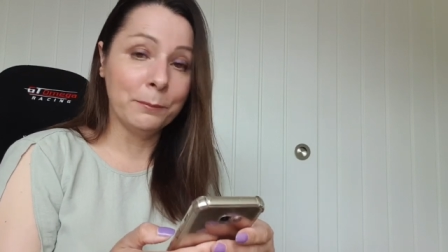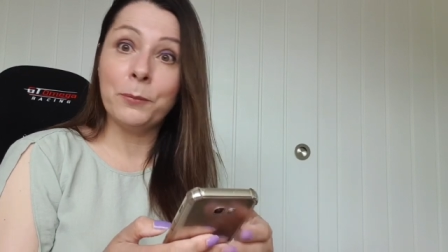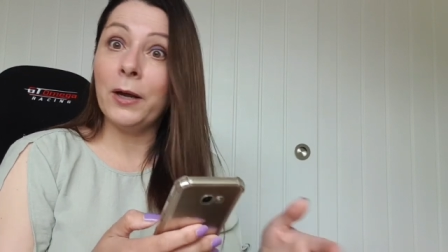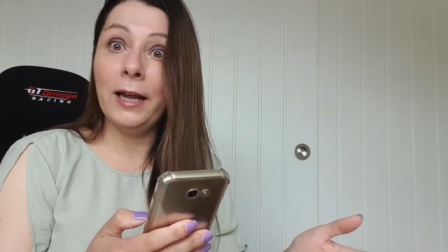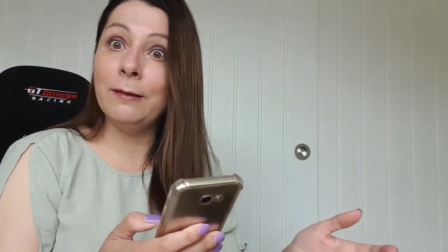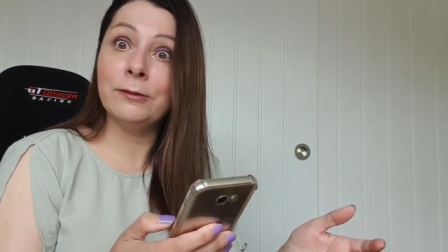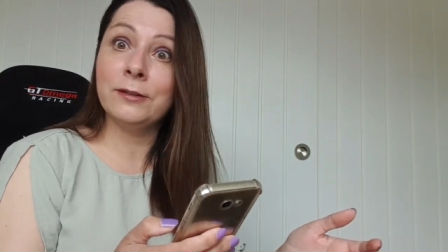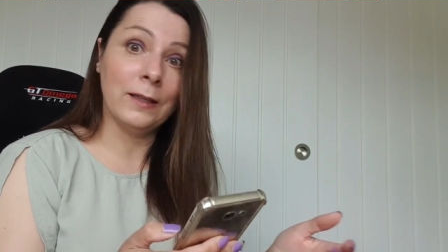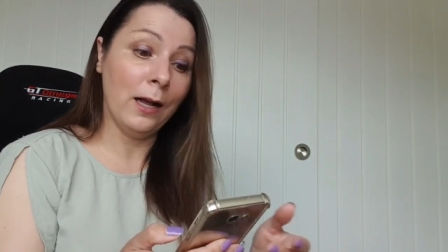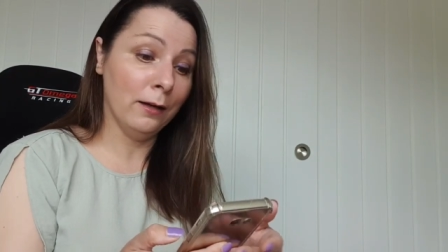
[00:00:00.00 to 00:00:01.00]
But even
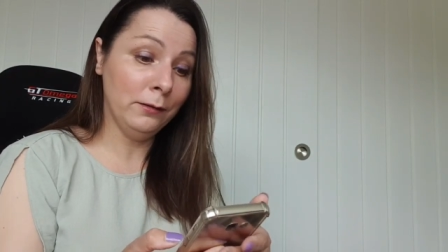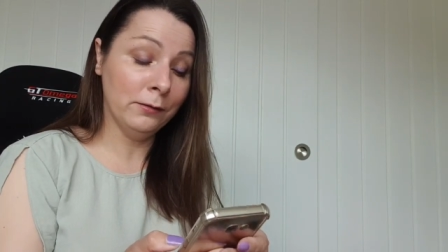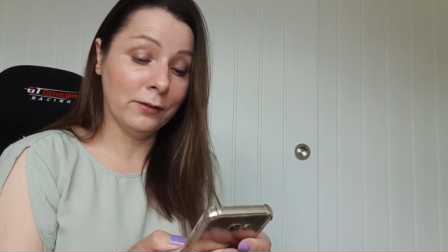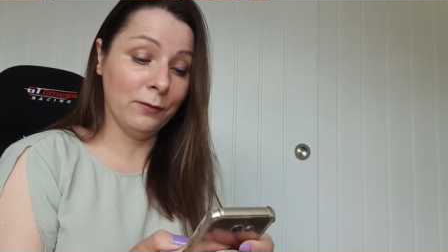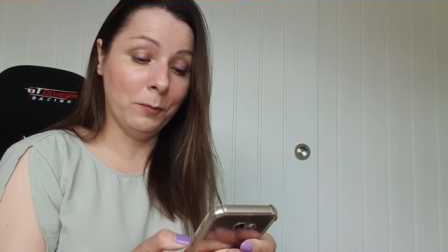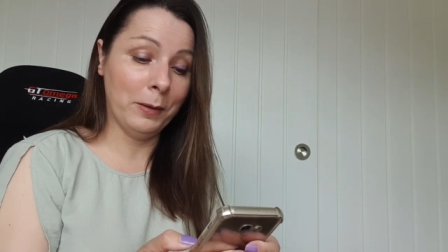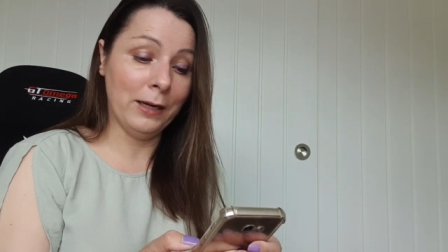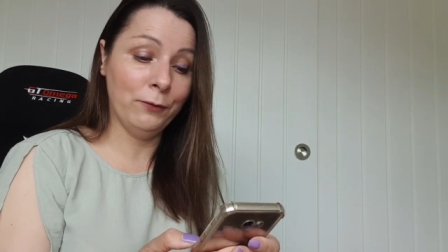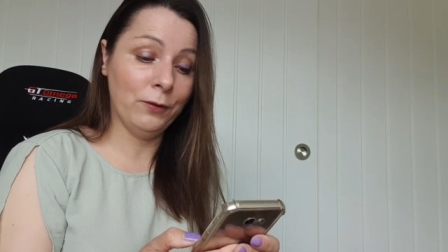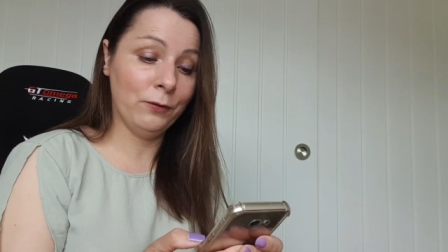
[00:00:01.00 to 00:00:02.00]
so,
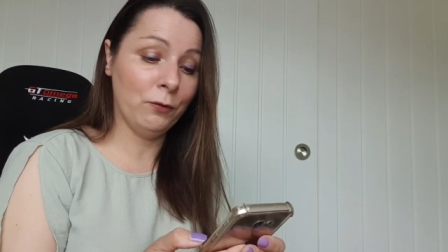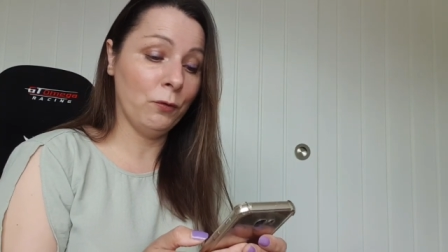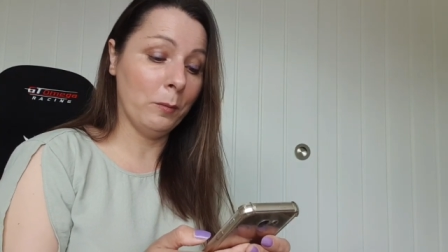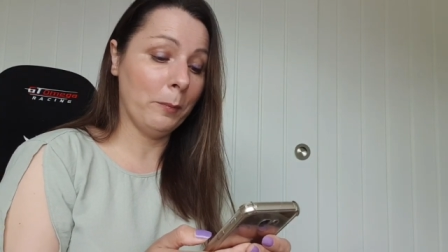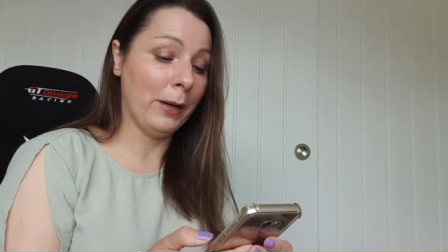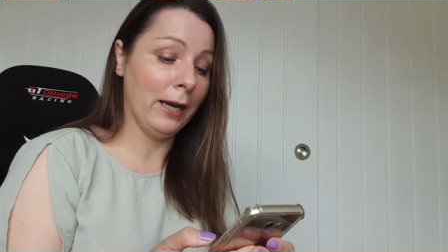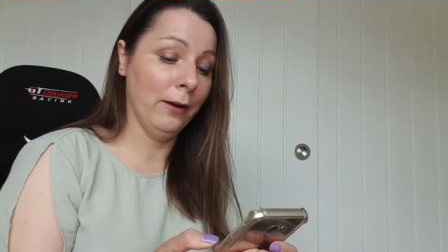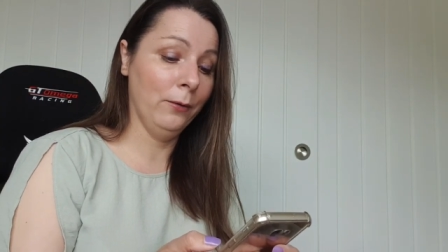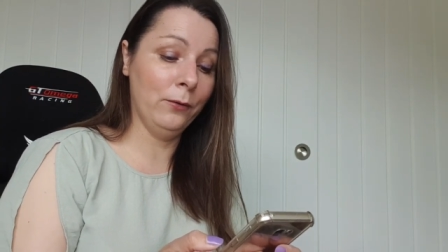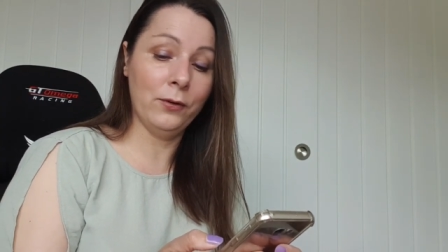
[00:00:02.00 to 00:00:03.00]
£7.50 from a
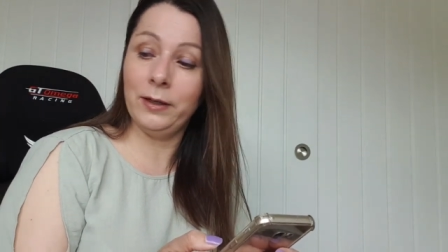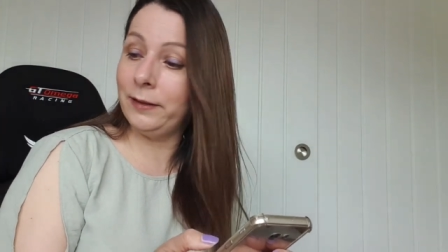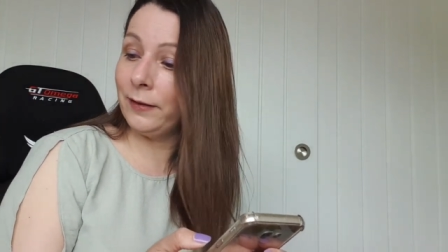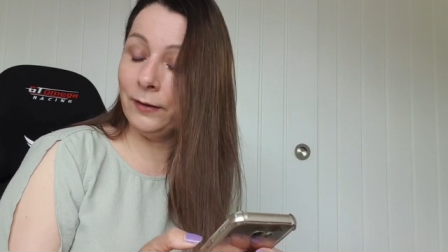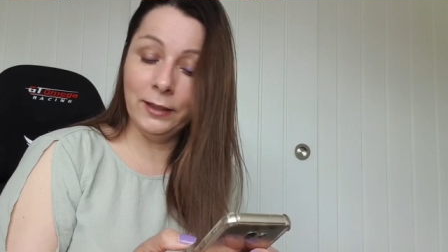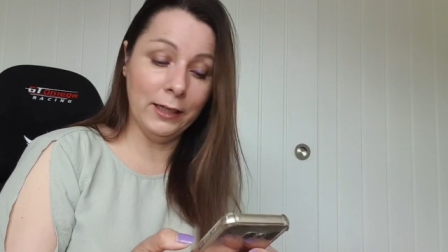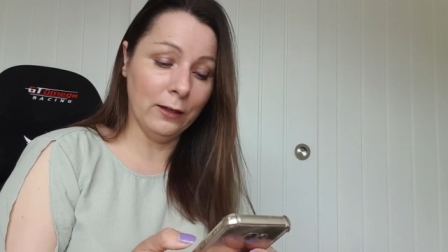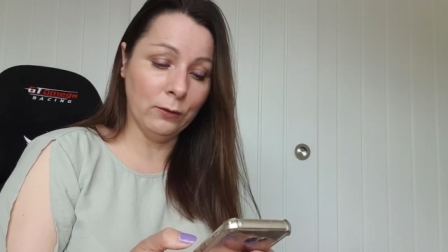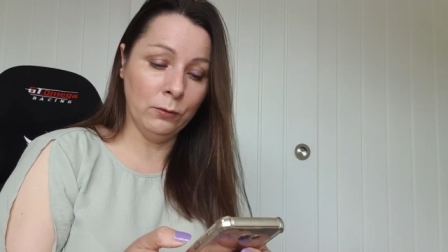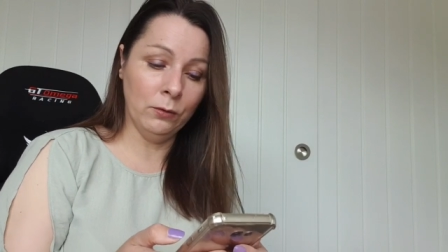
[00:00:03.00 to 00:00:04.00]
pound, it's only
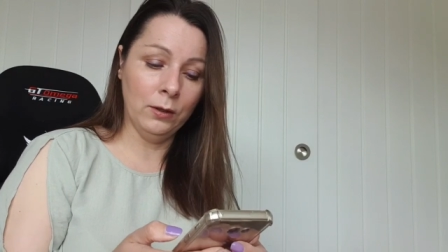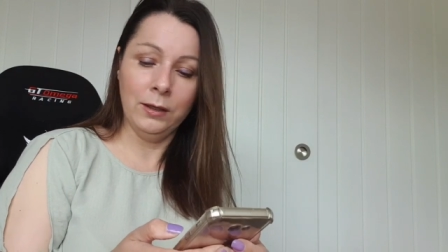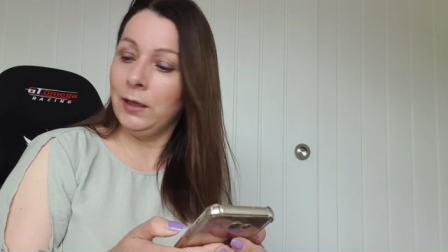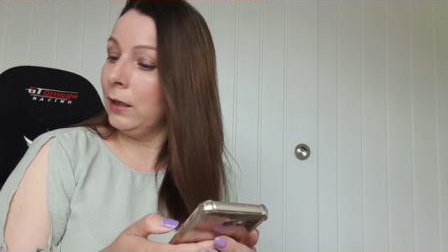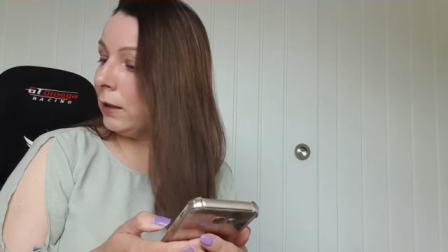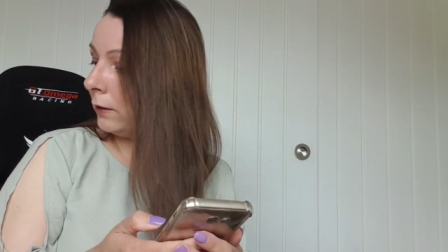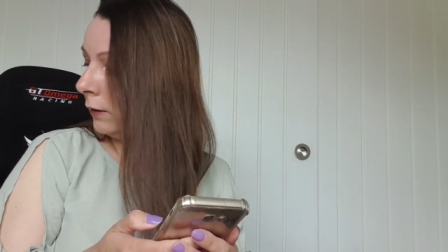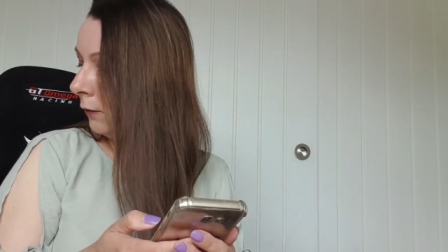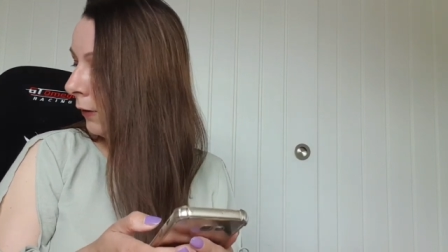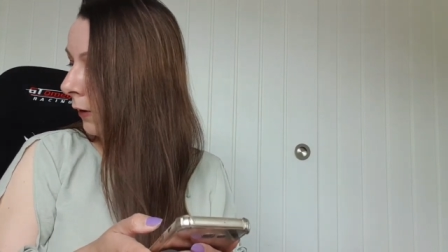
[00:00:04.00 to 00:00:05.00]
little. I don't
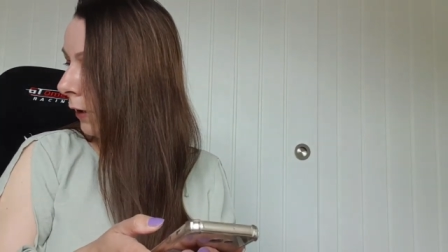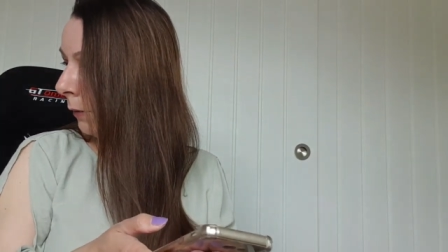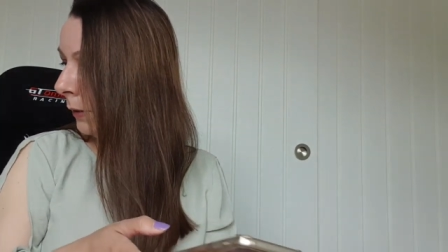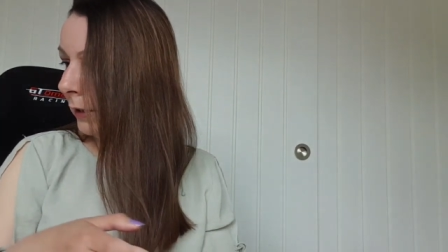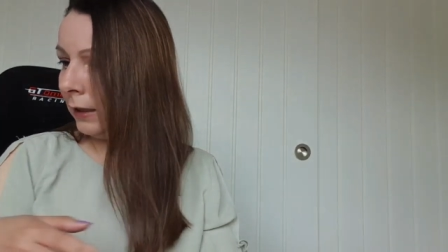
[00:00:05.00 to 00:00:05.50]
know if it'll go in